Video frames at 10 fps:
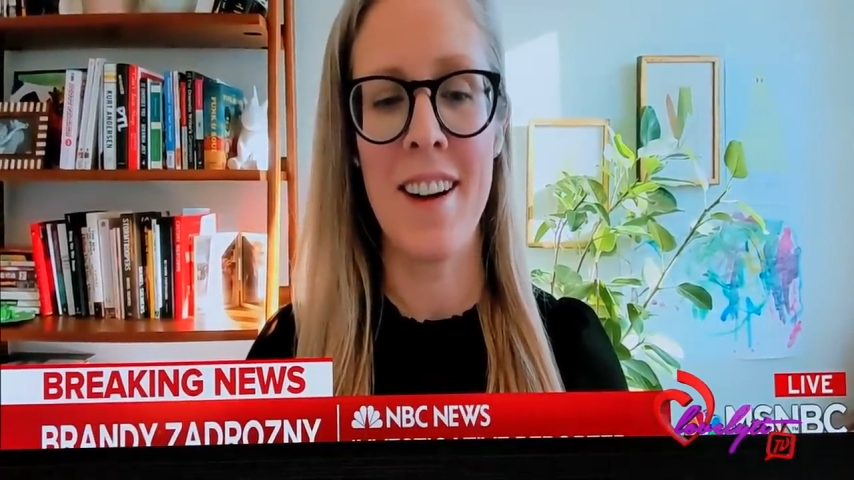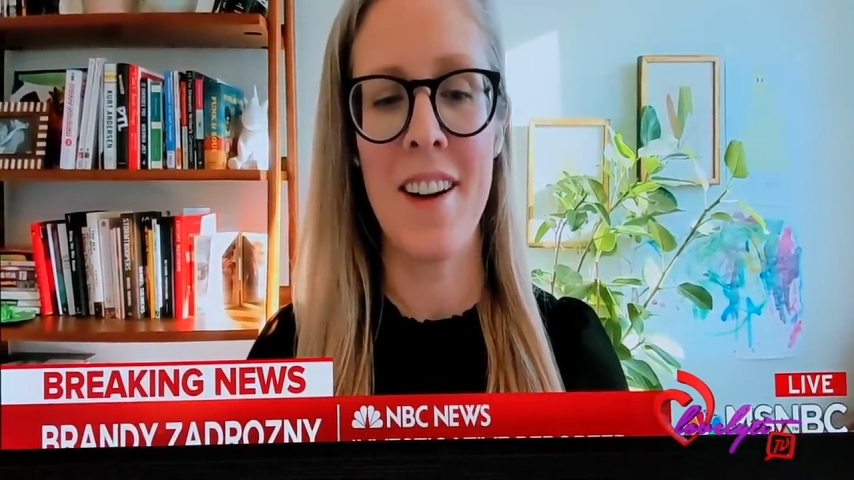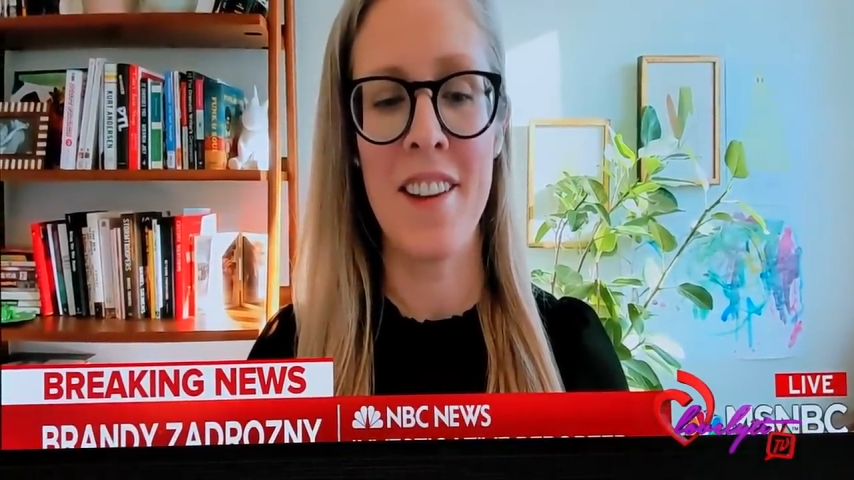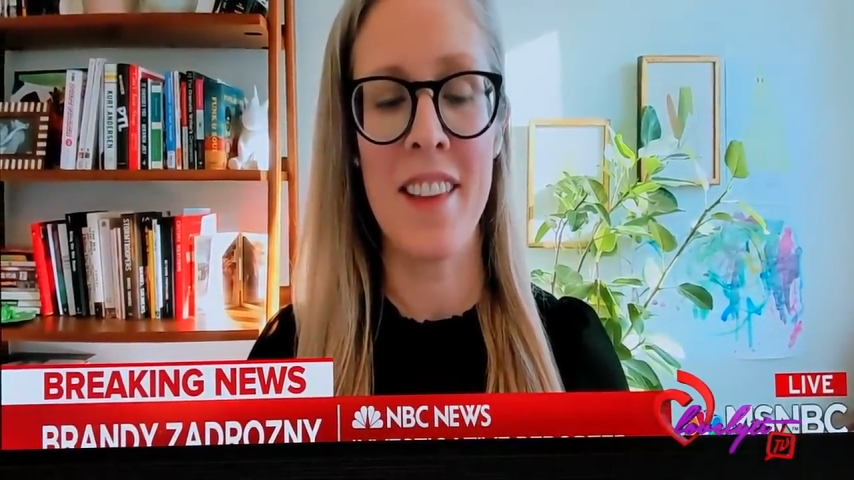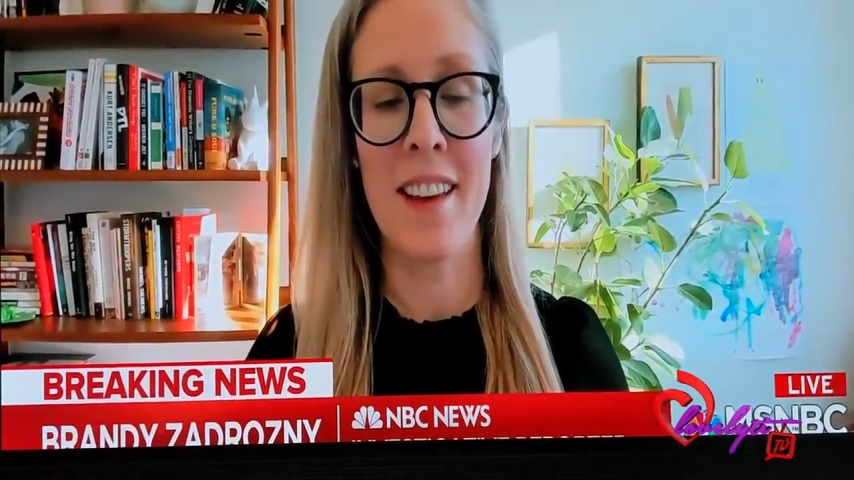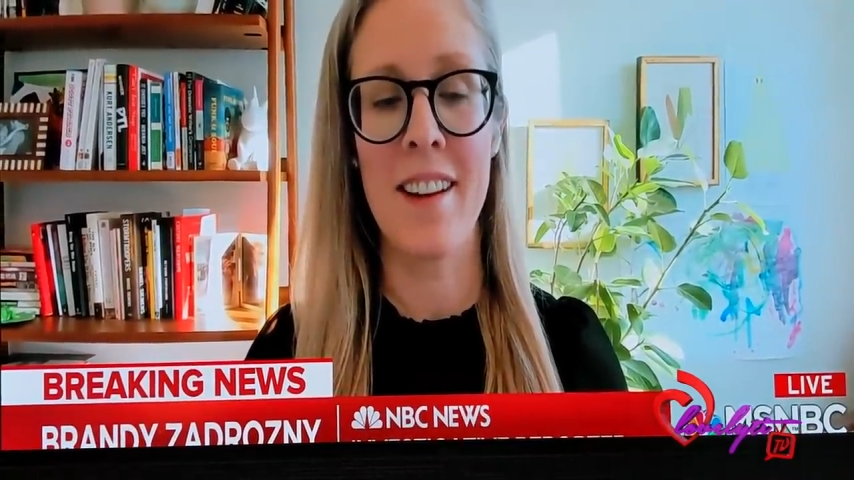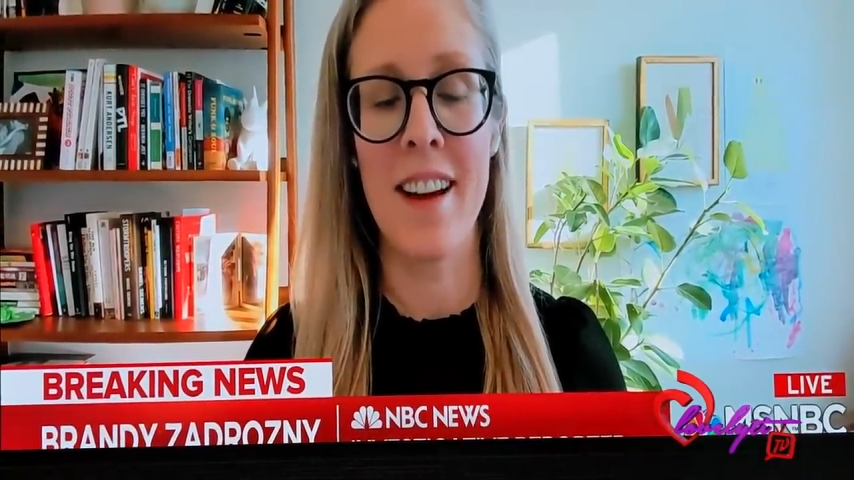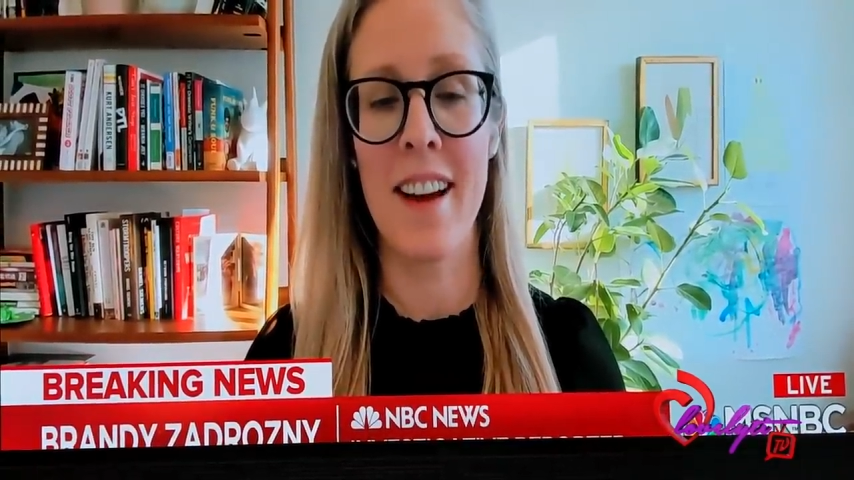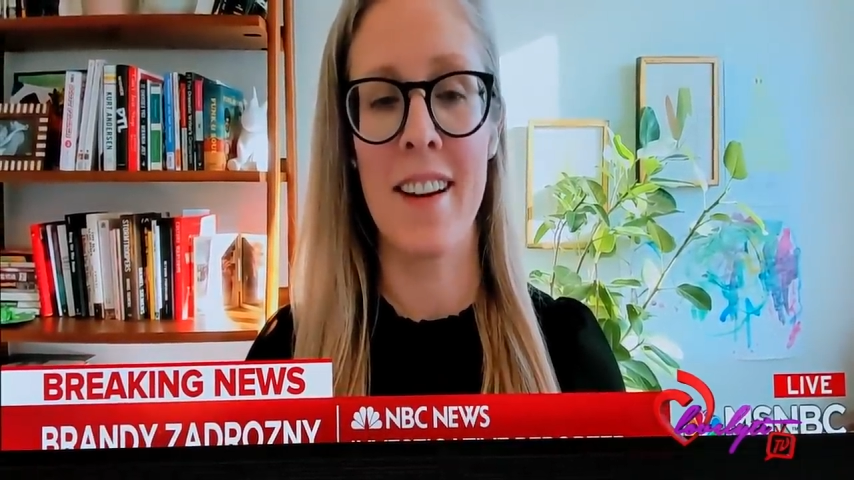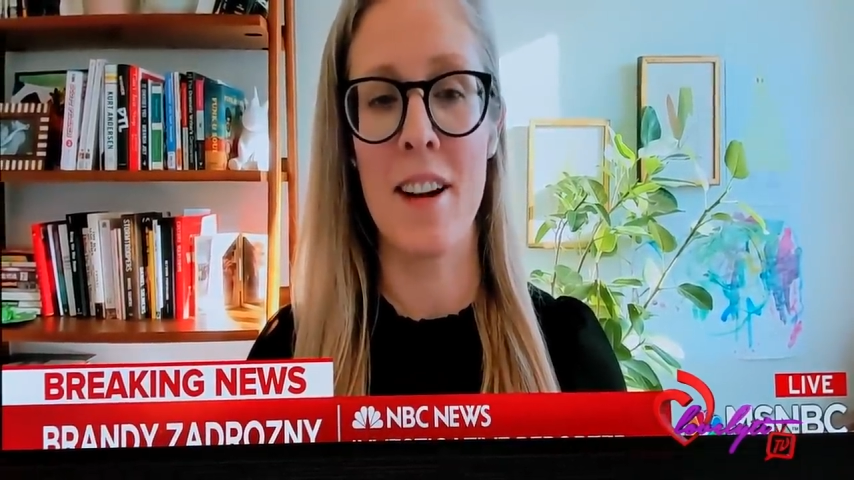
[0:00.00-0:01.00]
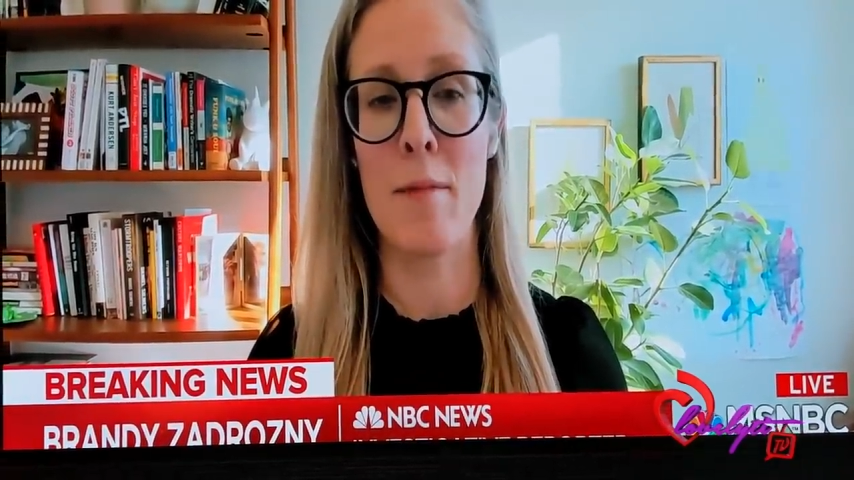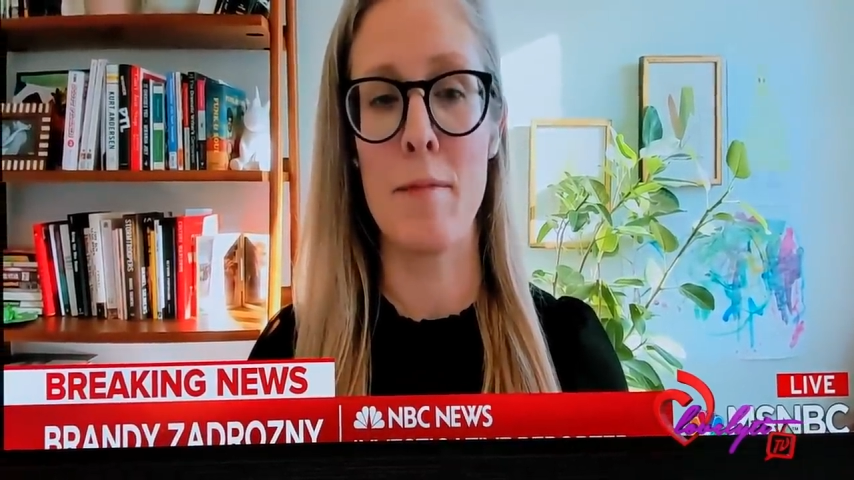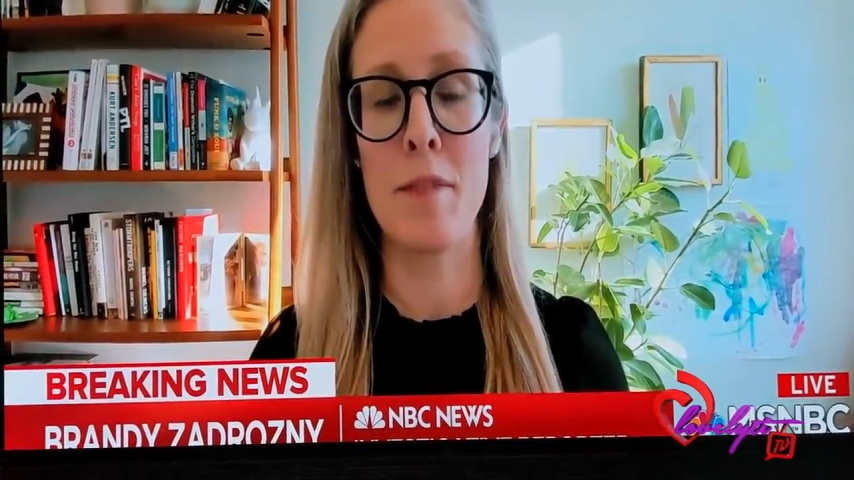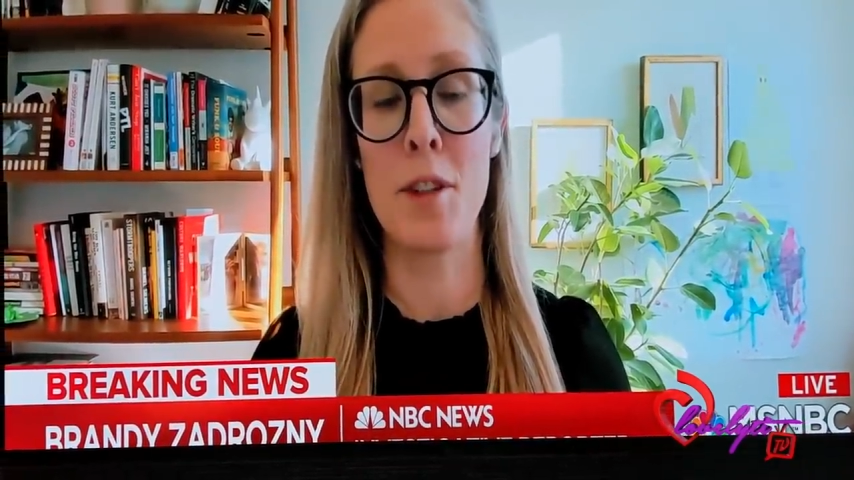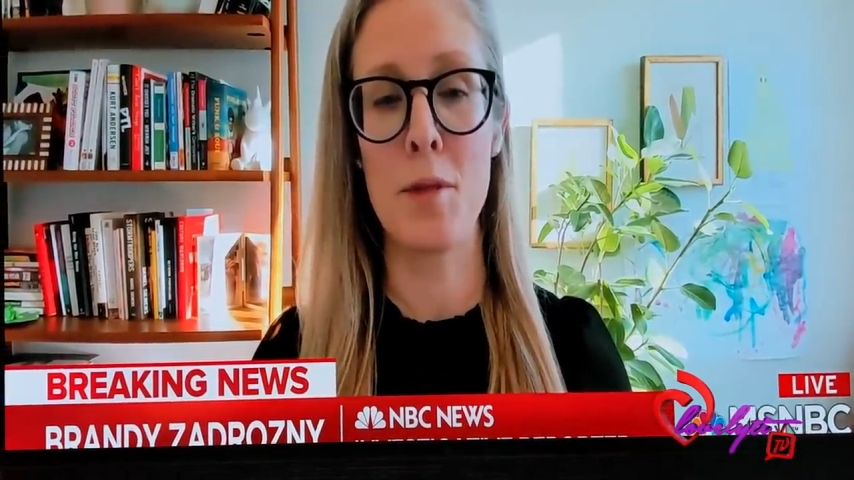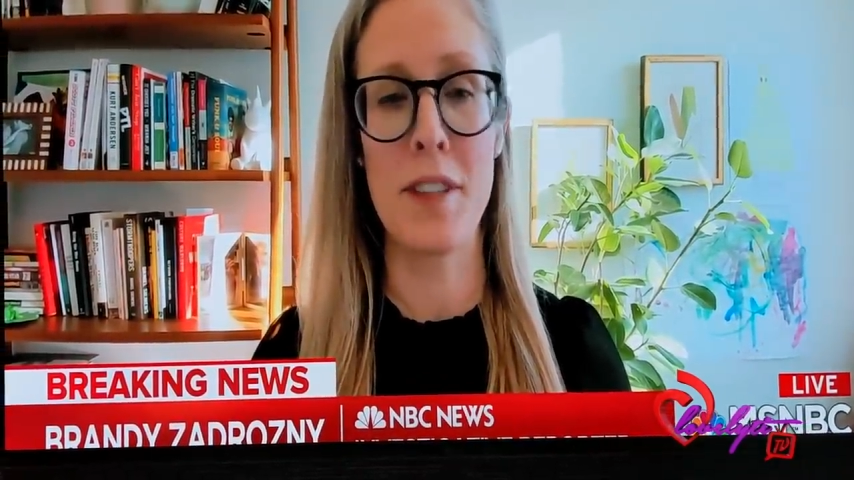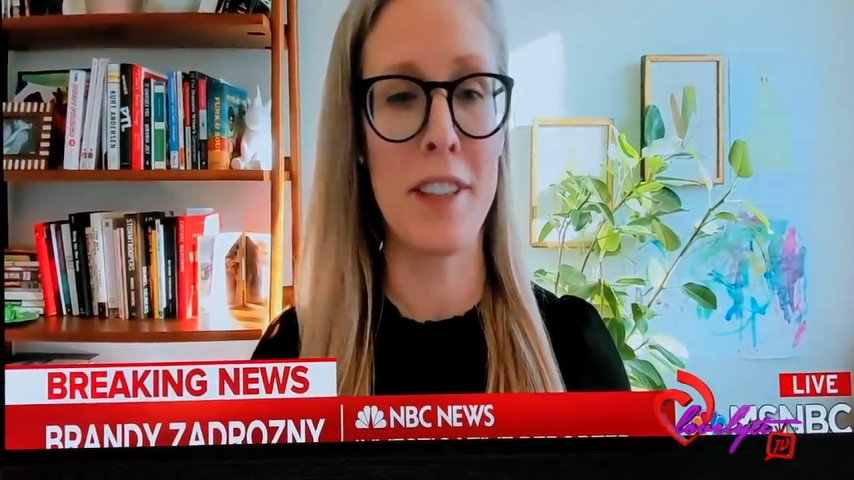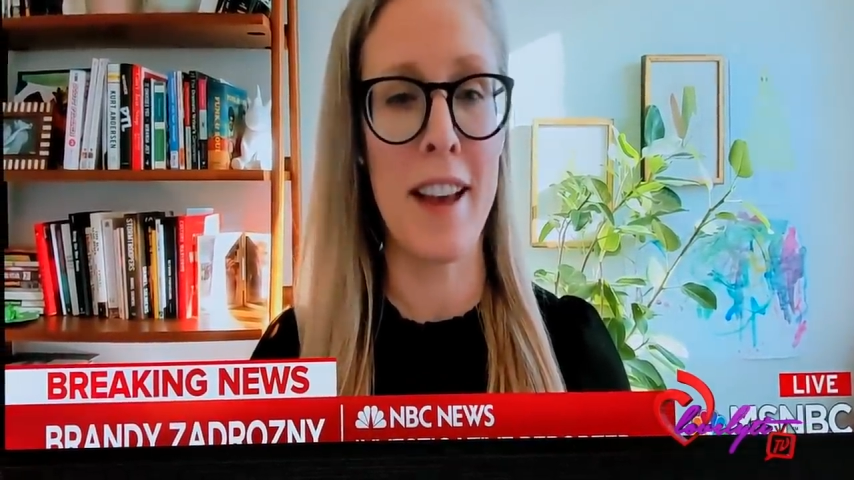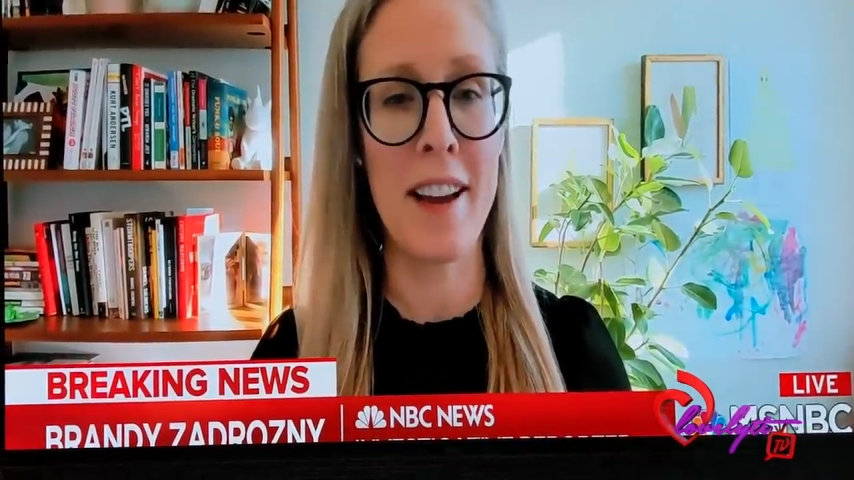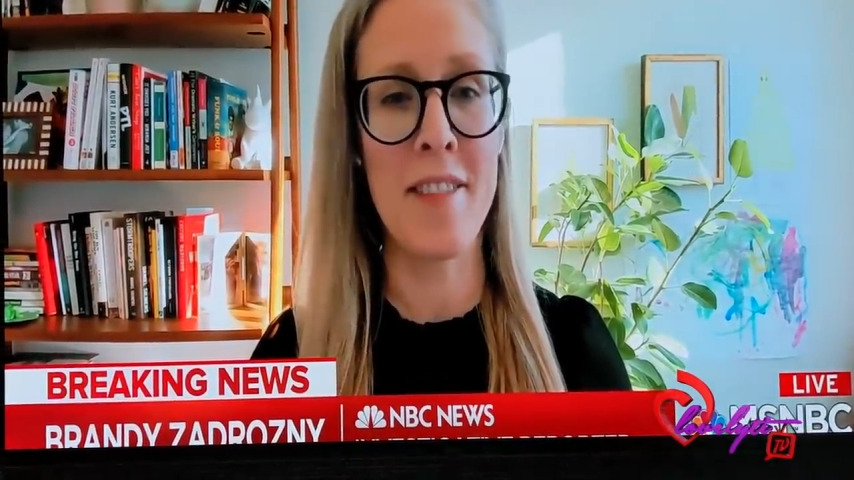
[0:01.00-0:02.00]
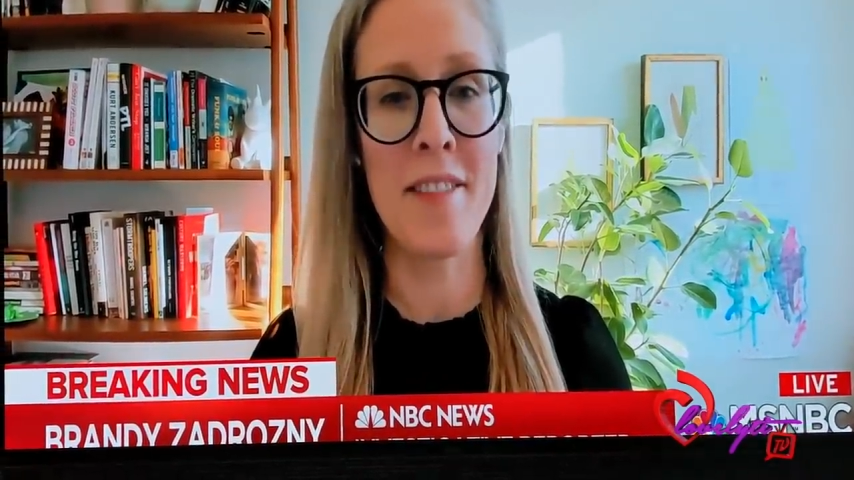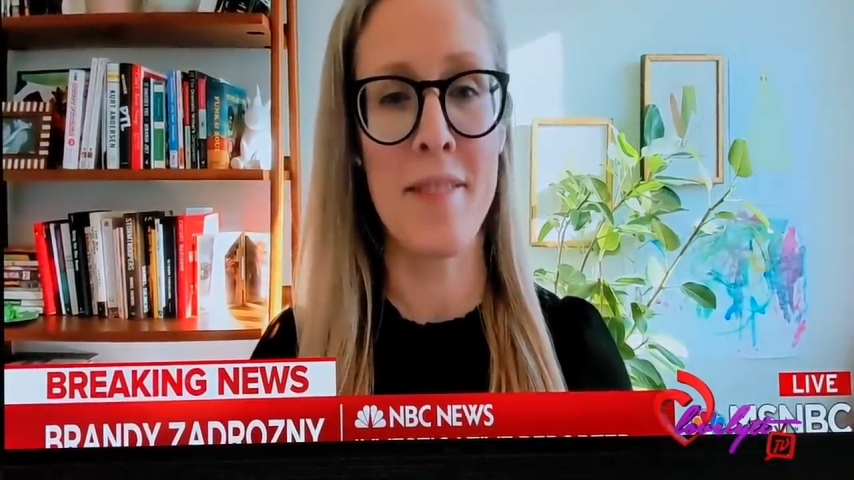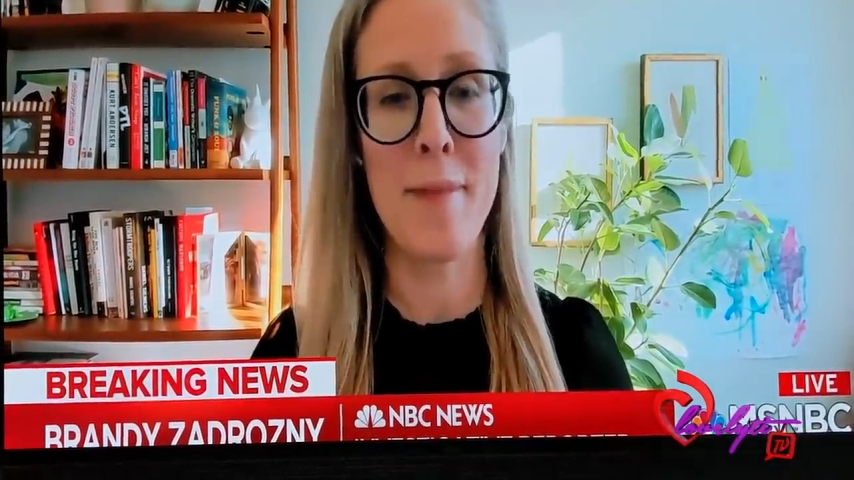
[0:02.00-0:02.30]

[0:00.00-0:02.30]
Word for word: are the internet come to real life.